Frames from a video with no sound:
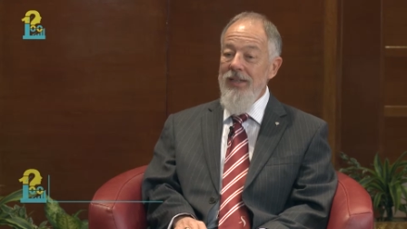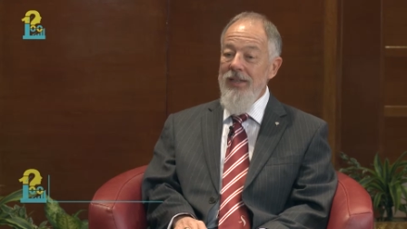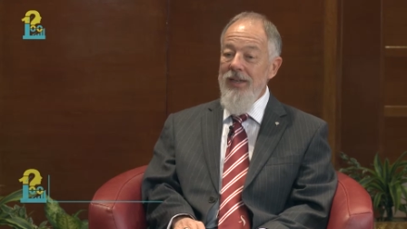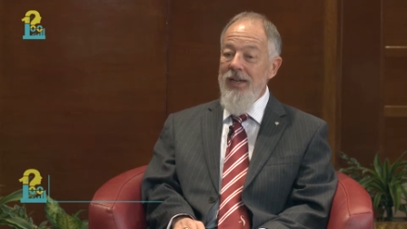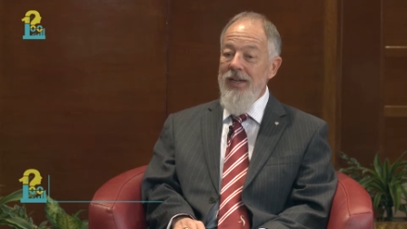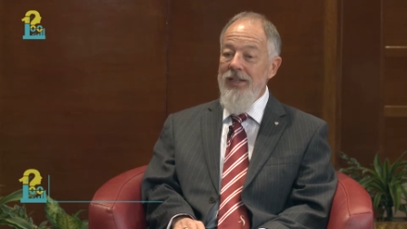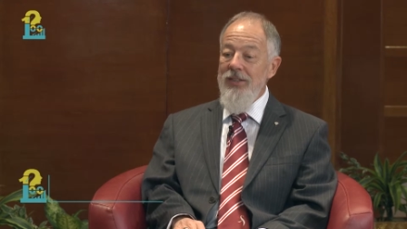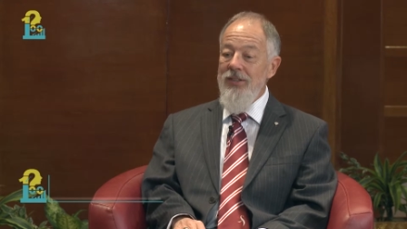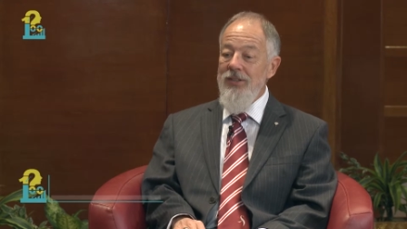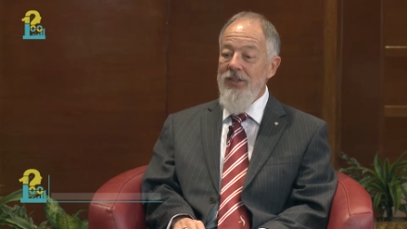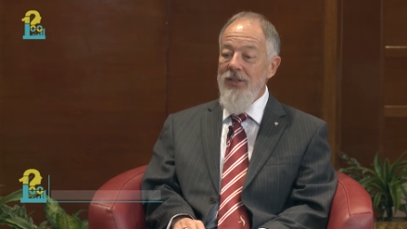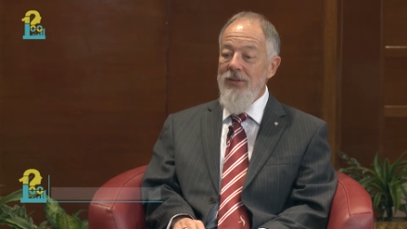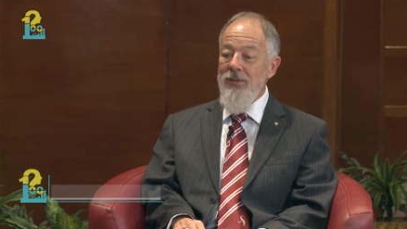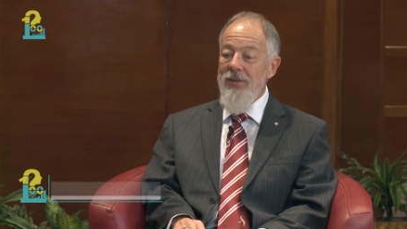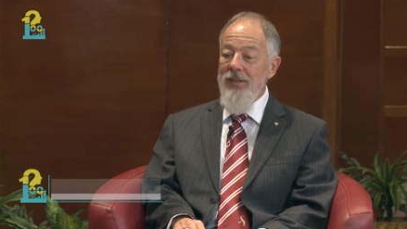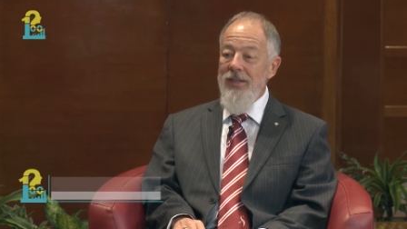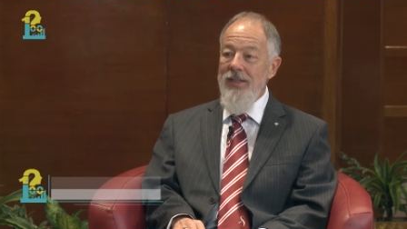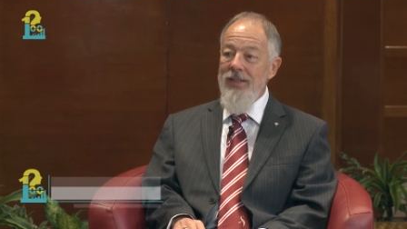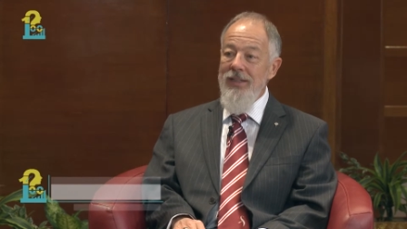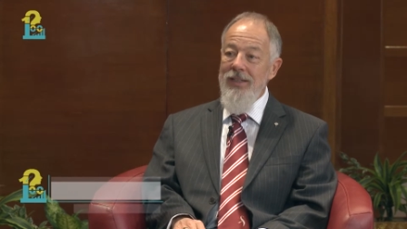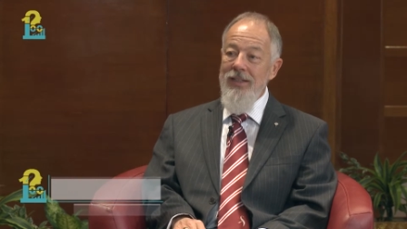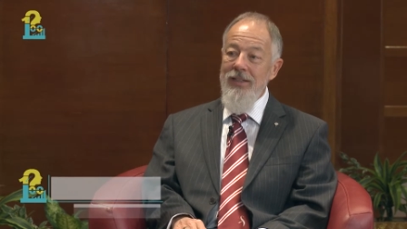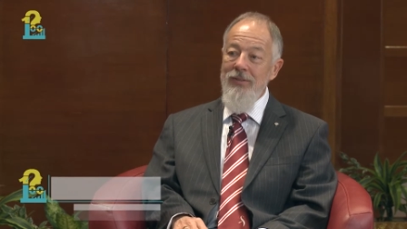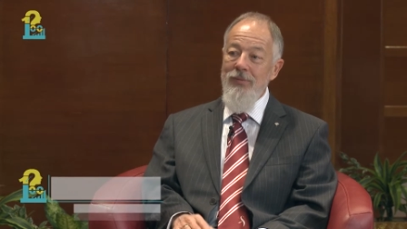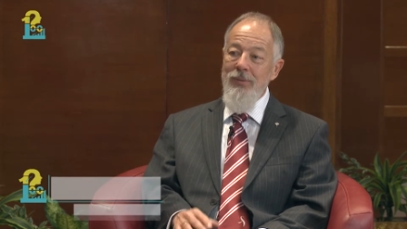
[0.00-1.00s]
And so
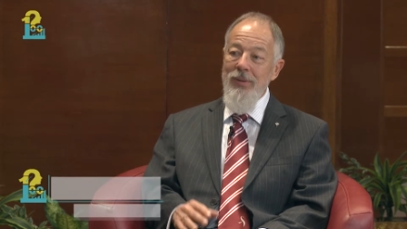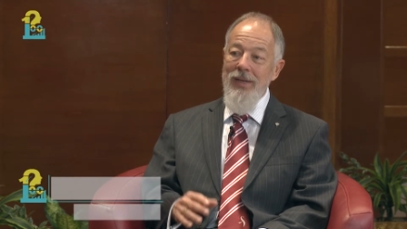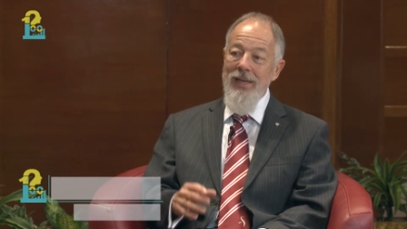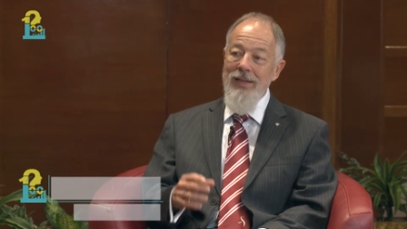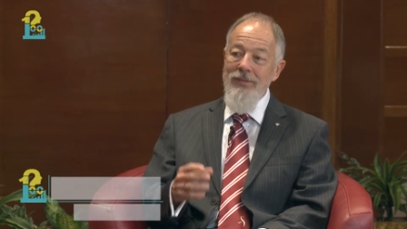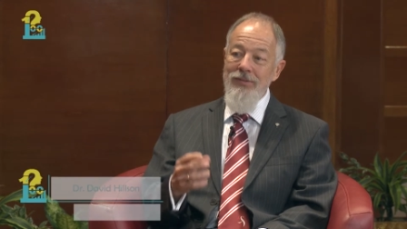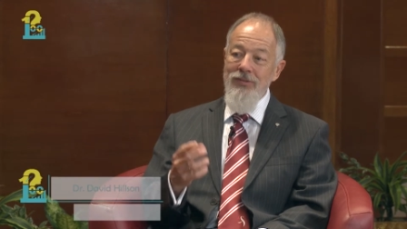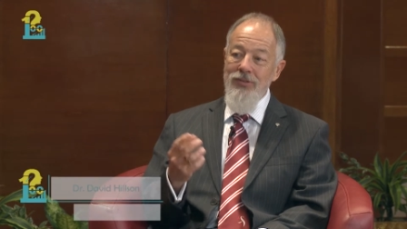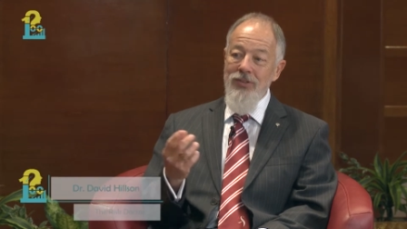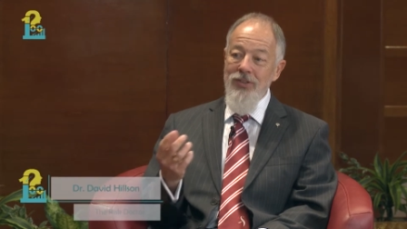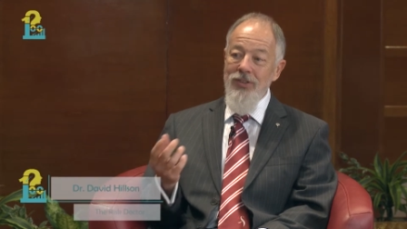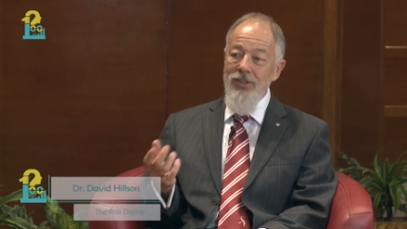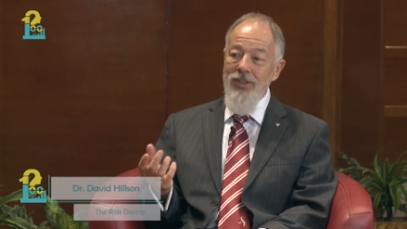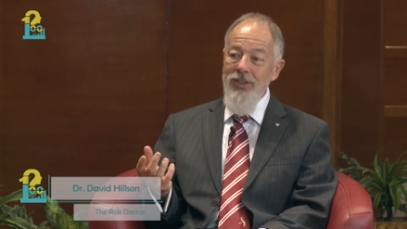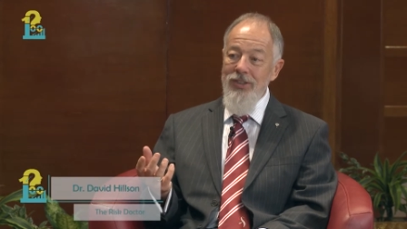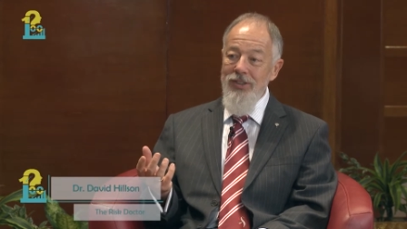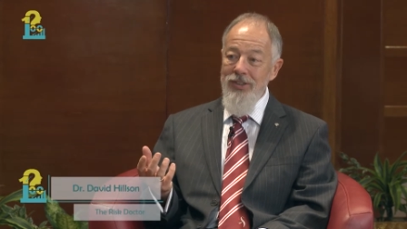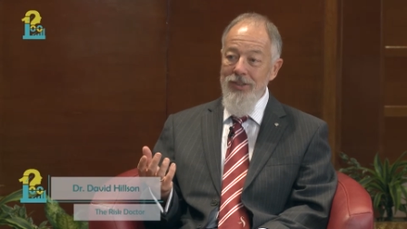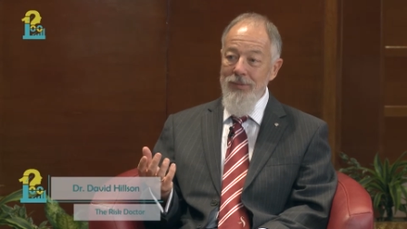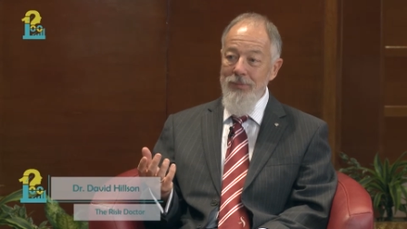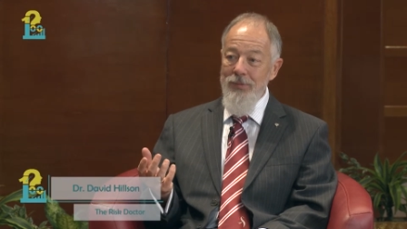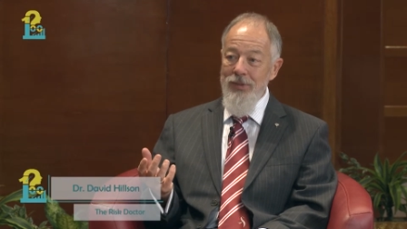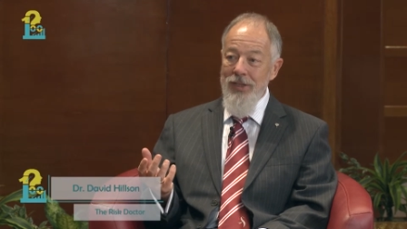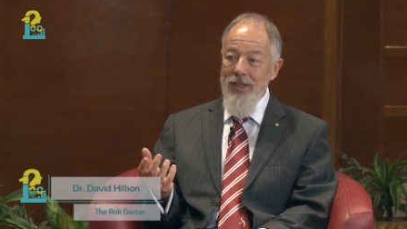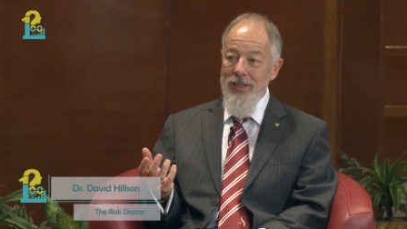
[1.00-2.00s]
clearly if we have strategic
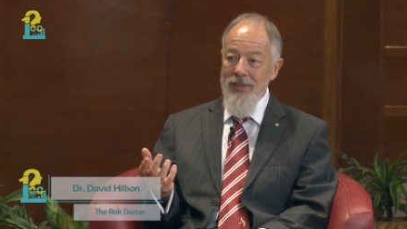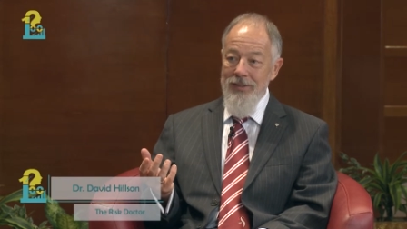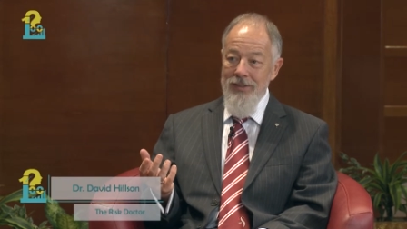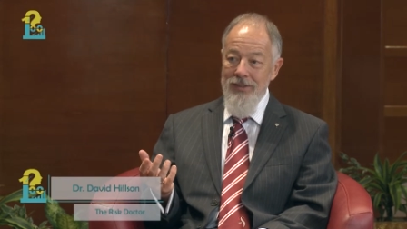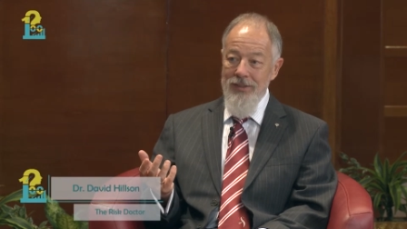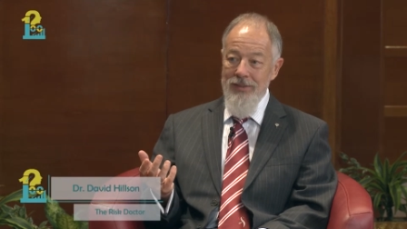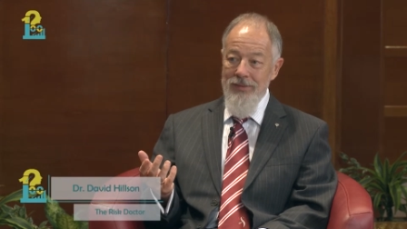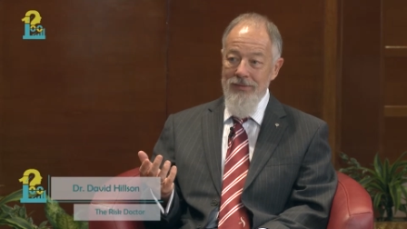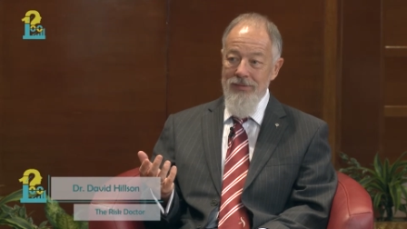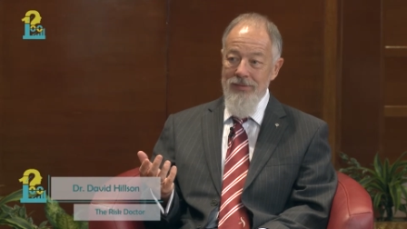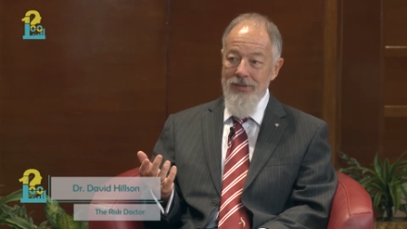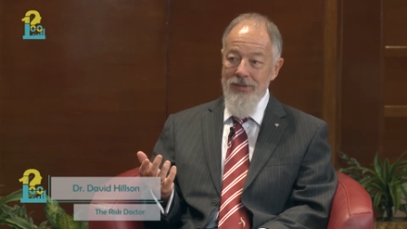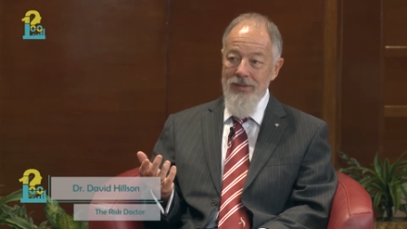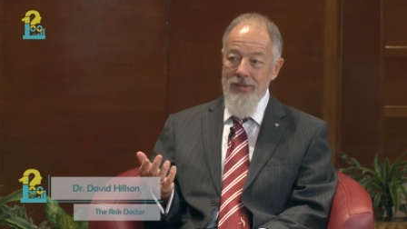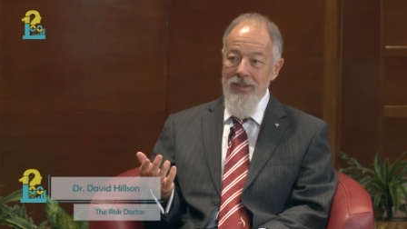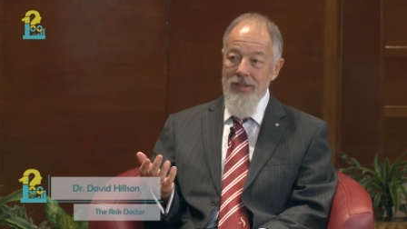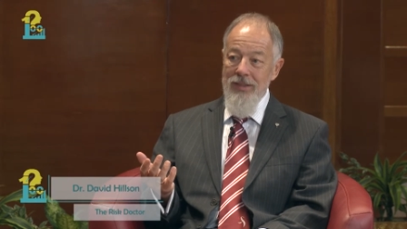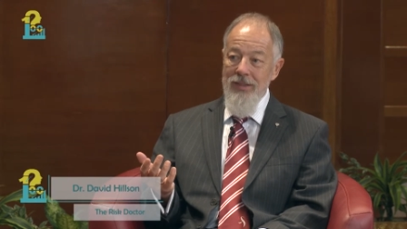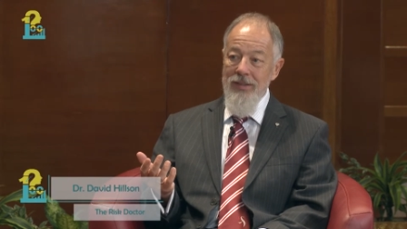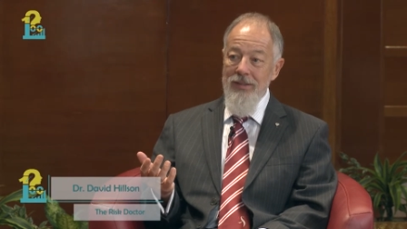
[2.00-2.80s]
objectives,